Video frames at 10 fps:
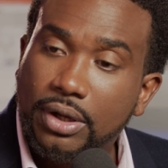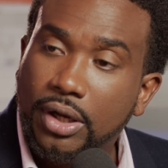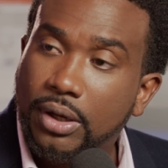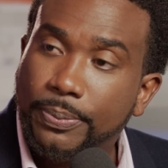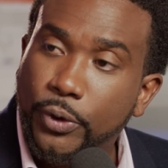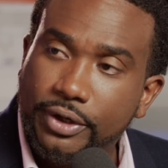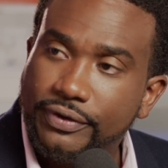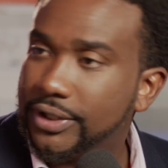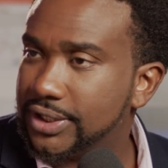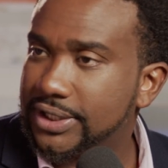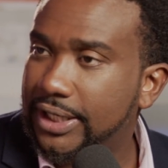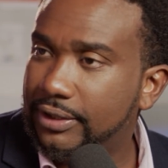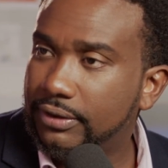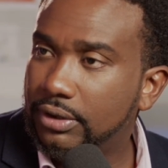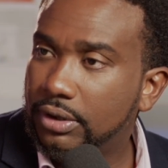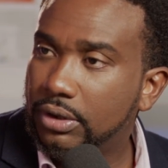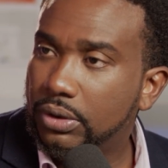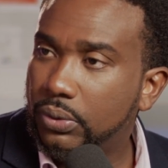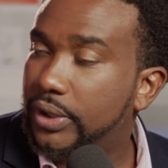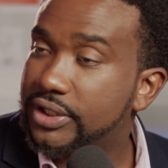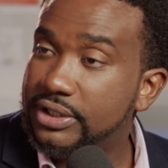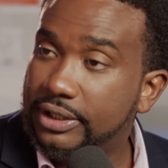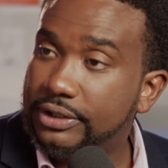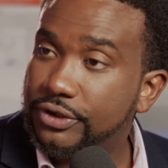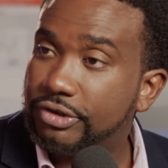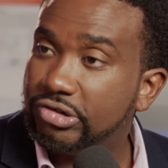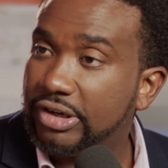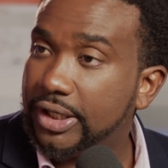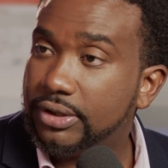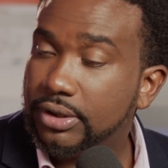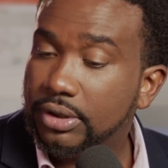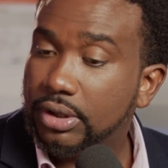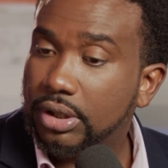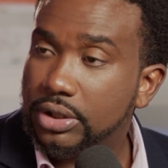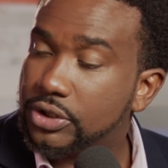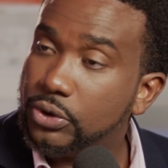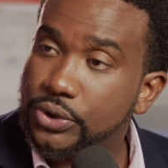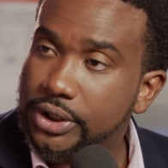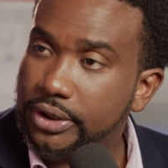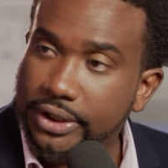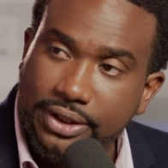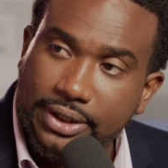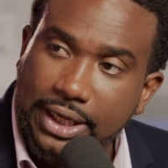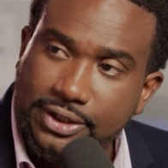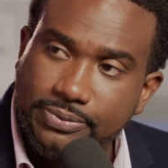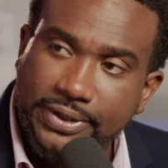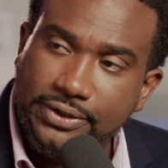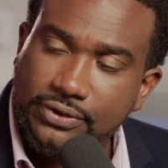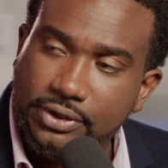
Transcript: uh, point of understanding what is needed to create a solution in that space